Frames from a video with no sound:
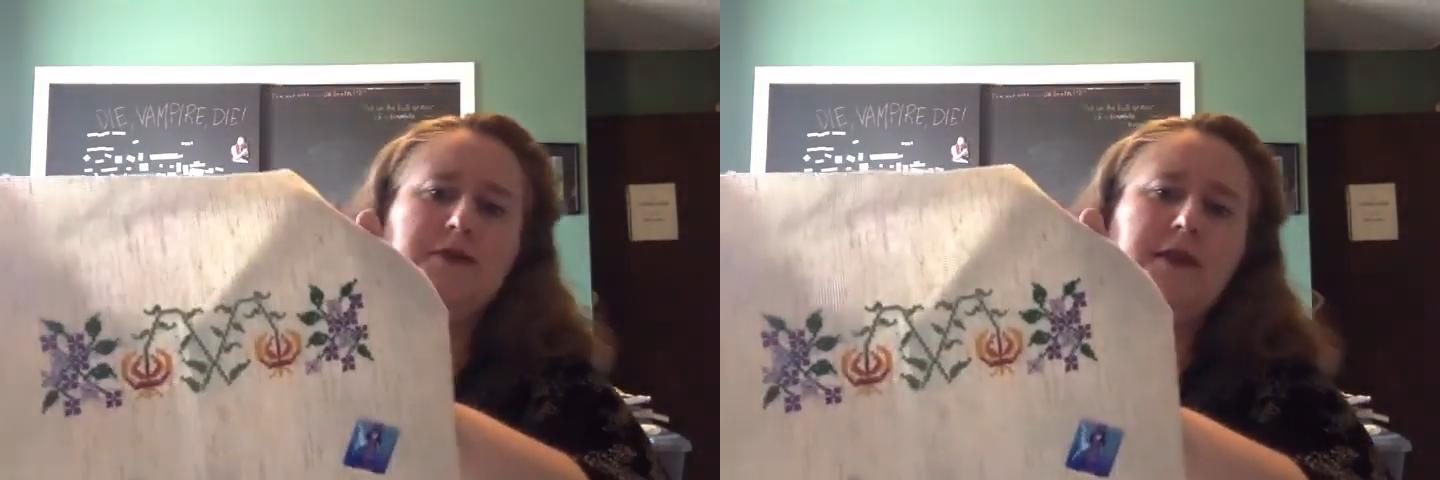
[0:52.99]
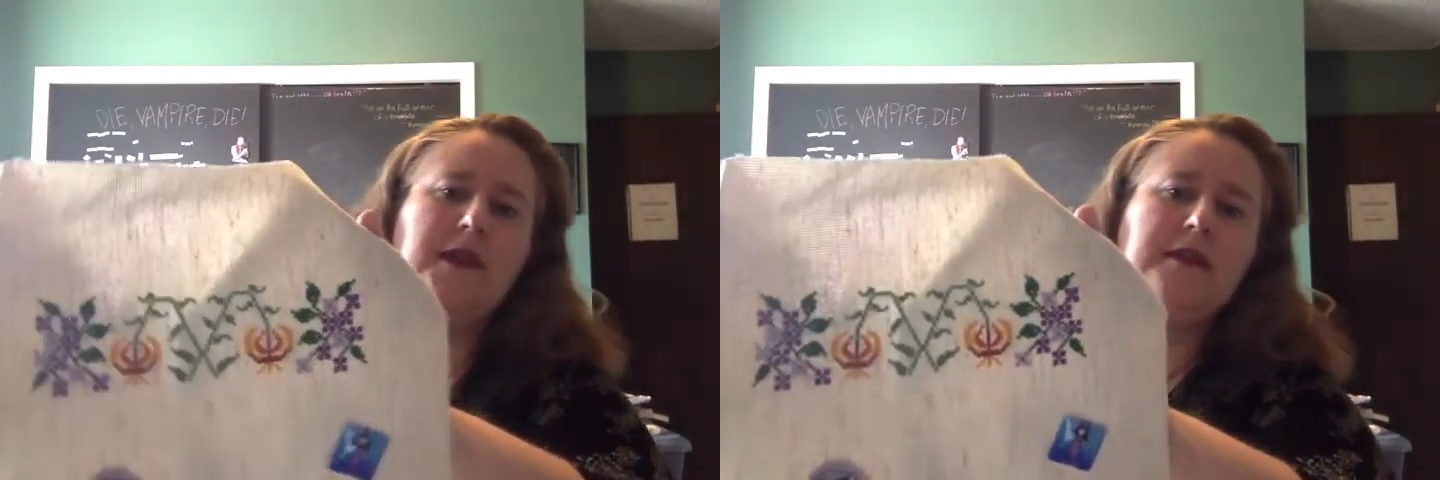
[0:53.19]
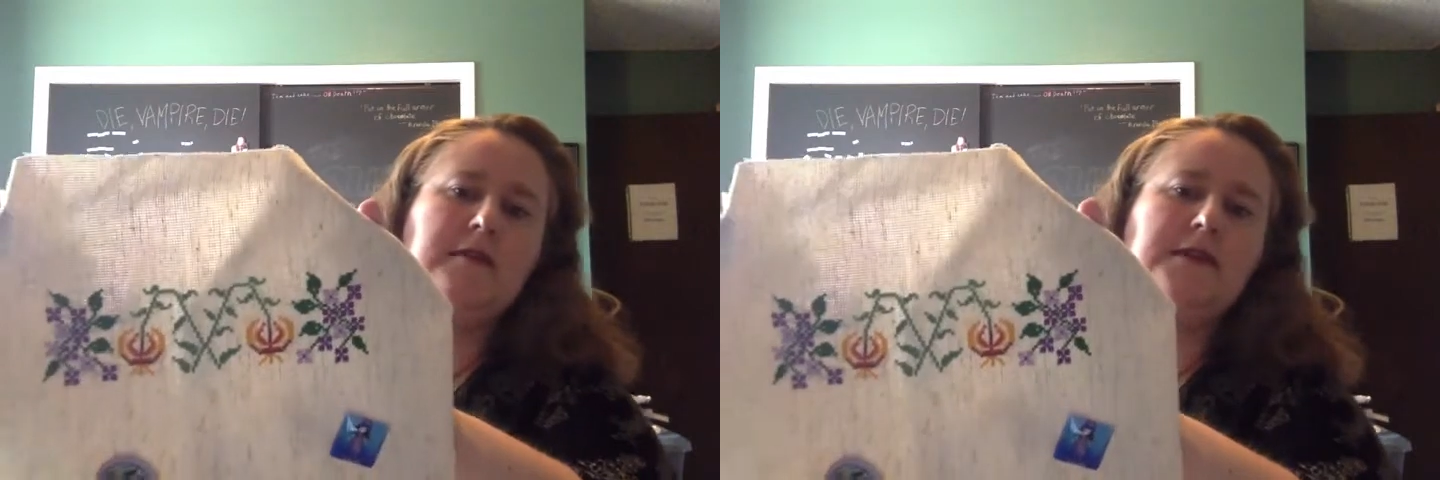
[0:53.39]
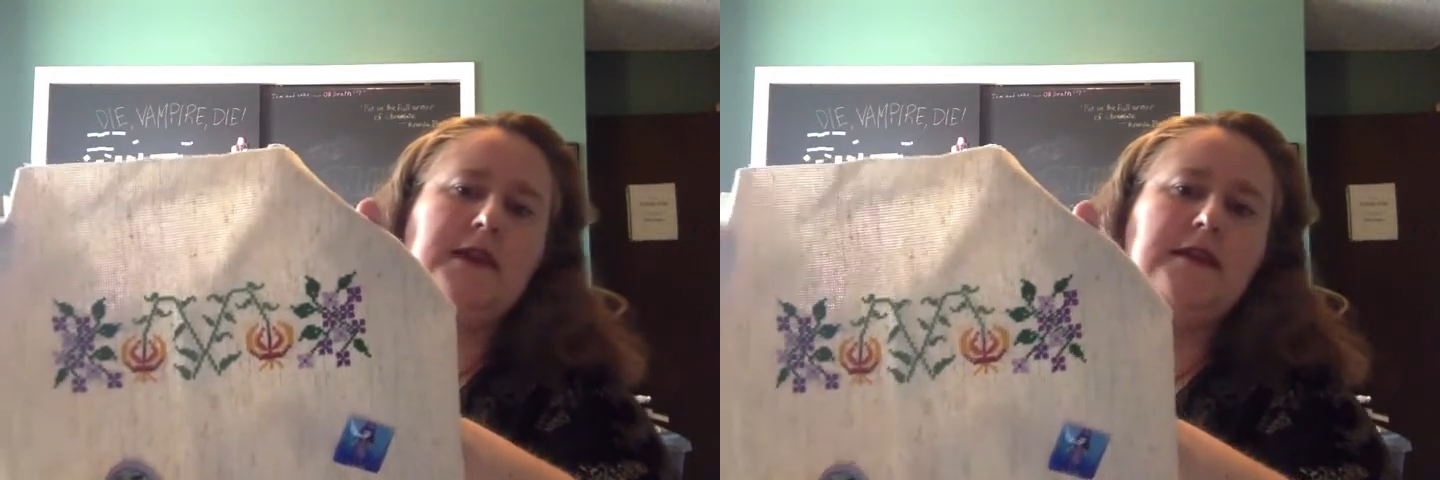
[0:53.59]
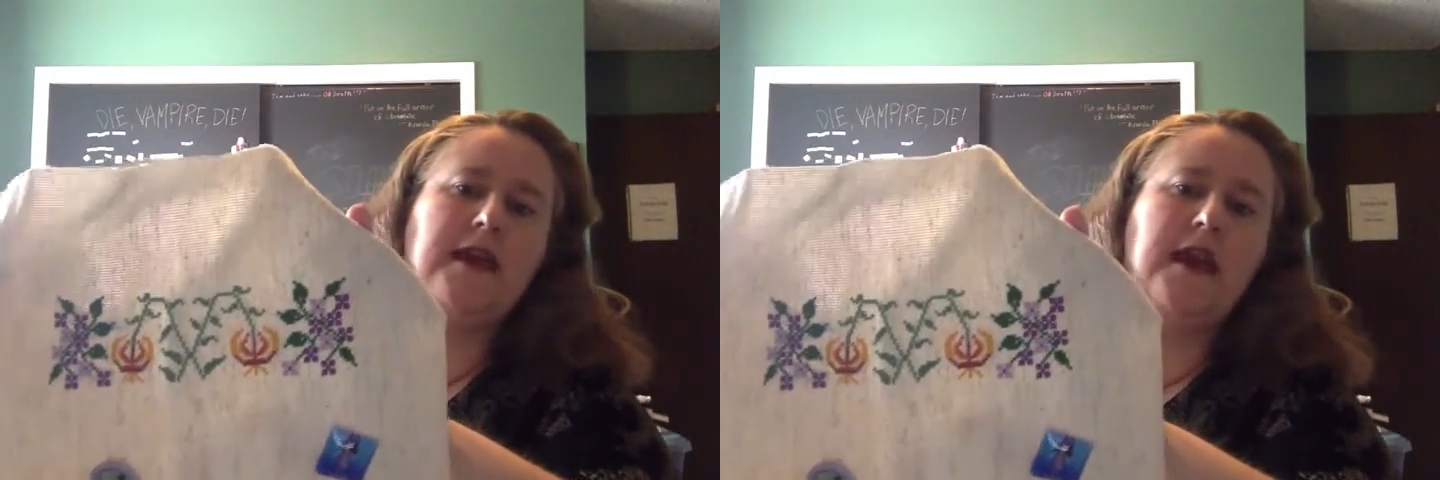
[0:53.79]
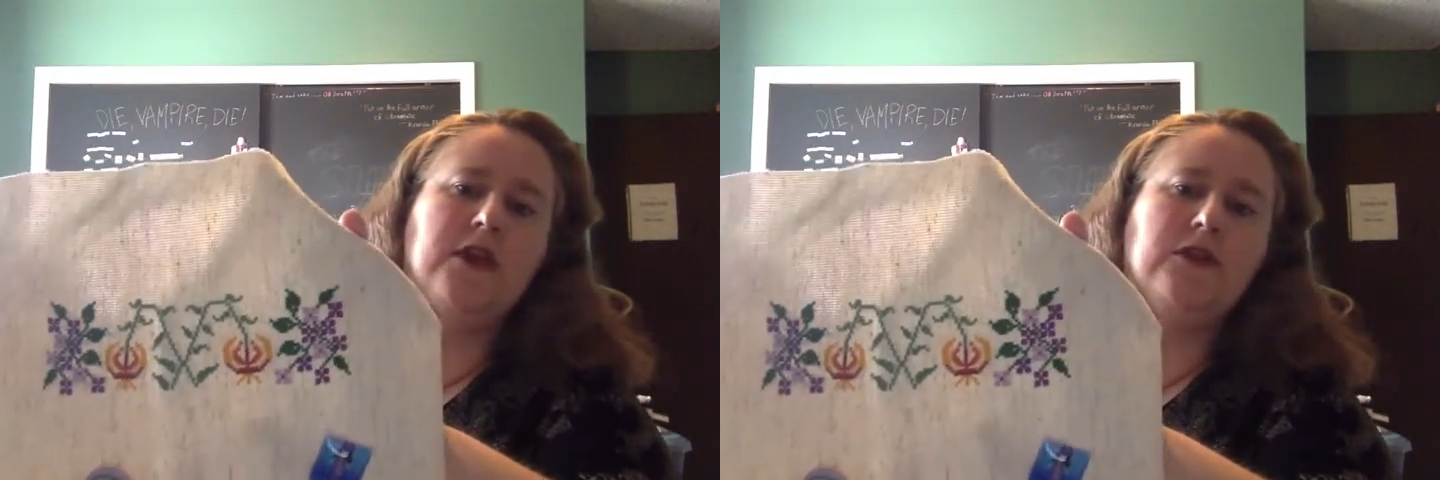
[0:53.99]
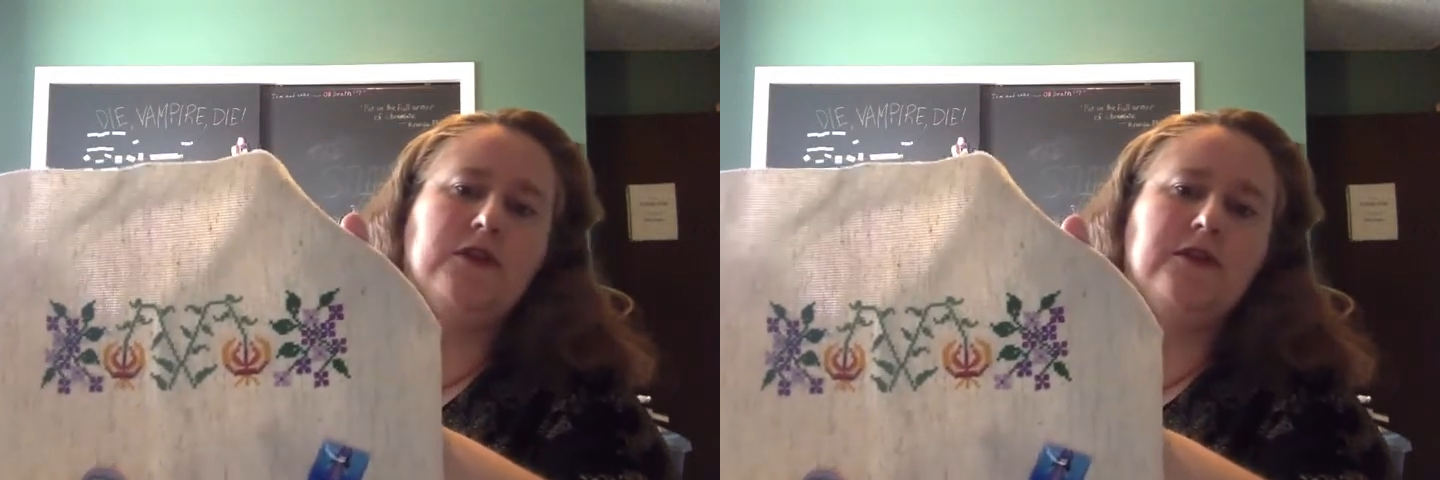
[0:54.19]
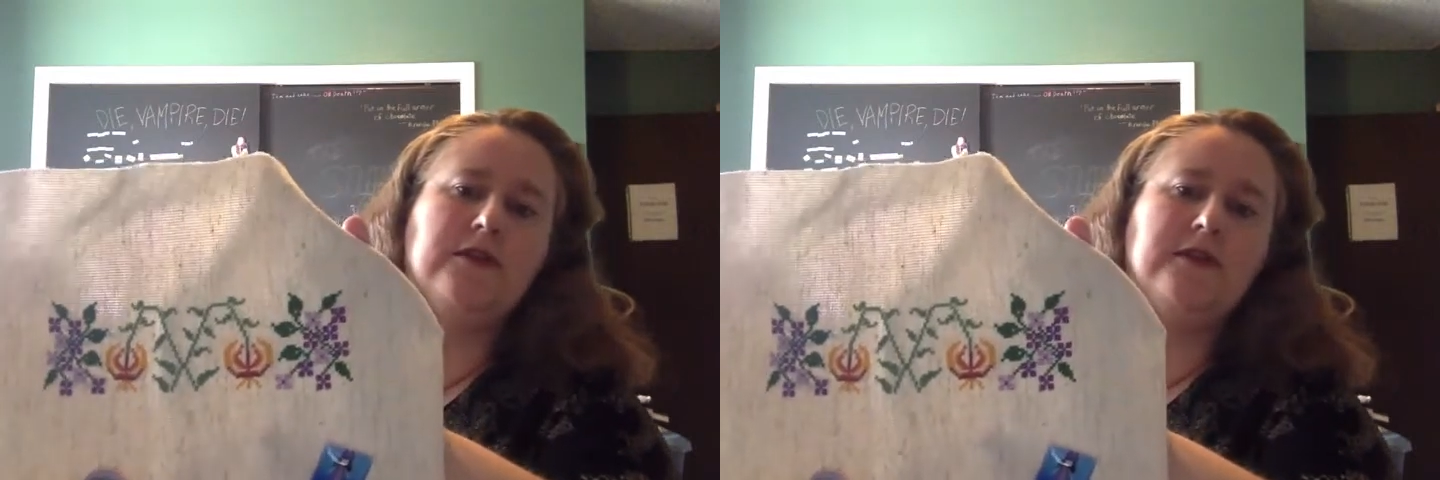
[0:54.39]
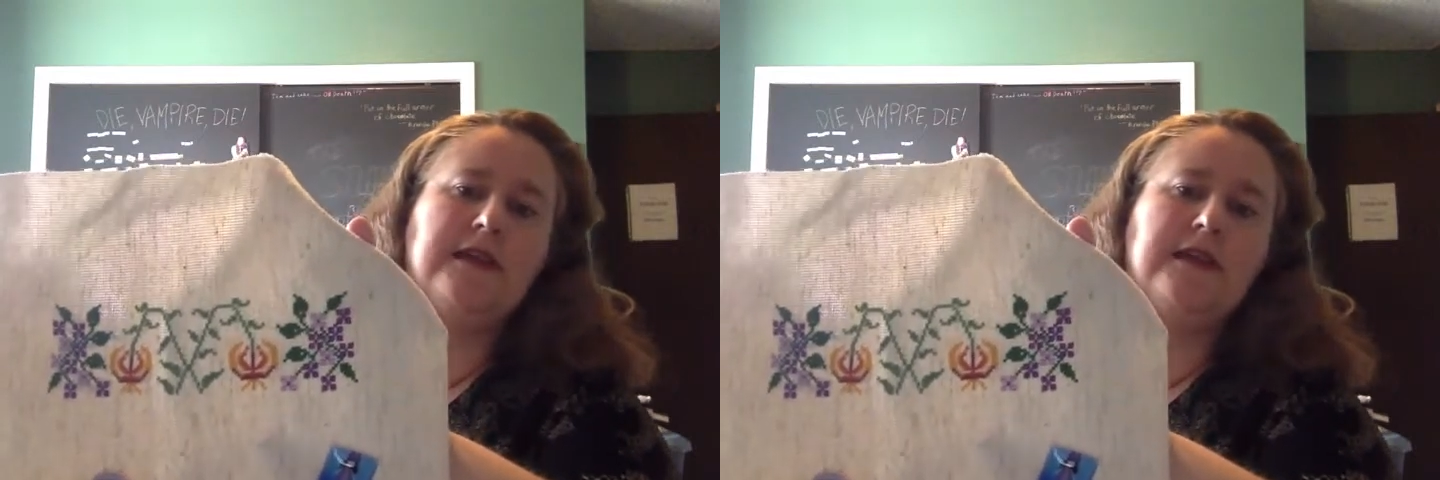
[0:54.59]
run the Tempting Tangles